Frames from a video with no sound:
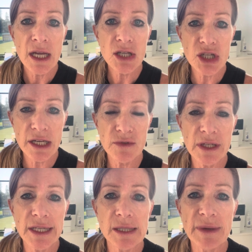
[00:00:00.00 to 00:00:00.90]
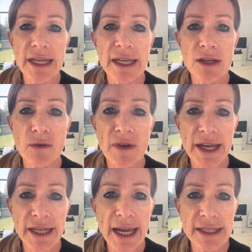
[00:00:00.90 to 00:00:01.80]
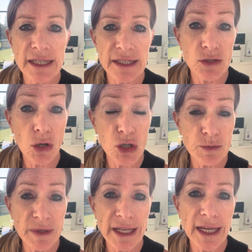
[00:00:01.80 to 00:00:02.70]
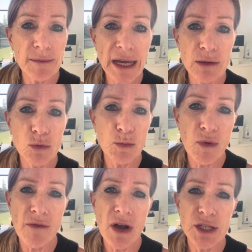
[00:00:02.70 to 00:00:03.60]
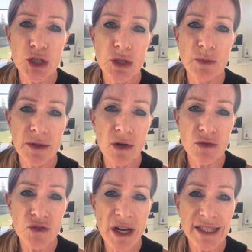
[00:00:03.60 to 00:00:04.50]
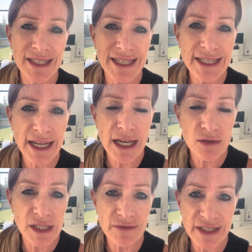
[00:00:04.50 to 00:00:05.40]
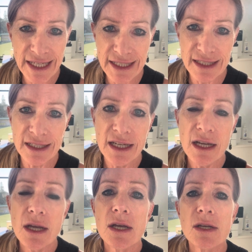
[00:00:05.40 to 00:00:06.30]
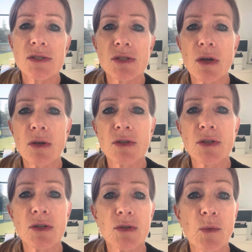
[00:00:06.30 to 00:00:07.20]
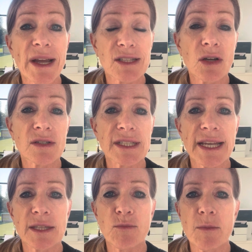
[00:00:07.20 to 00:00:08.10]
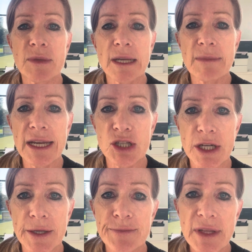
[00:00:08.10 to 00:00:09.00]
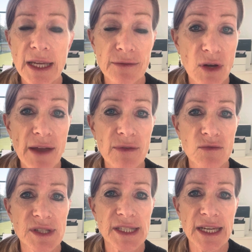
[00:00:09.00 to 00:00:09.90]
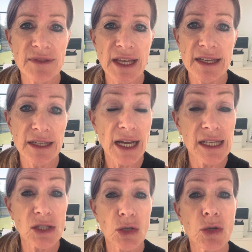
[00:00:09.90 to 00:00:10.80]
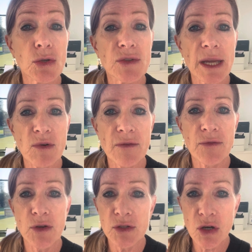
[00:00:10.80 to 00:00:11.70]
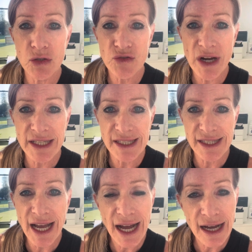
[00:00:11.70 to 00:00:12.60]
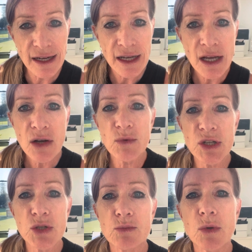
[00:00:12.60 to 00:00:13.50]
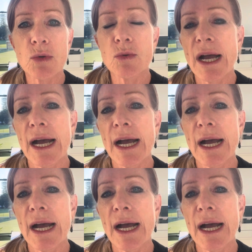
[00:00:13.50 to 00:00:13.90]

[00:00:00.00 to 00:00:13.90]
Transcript: Generally speaking, your vacate acknowledgement email will provide you with contractor details if needed. So you can always contact the property manager if you haven't received that and ask who their preferred contractors are, which will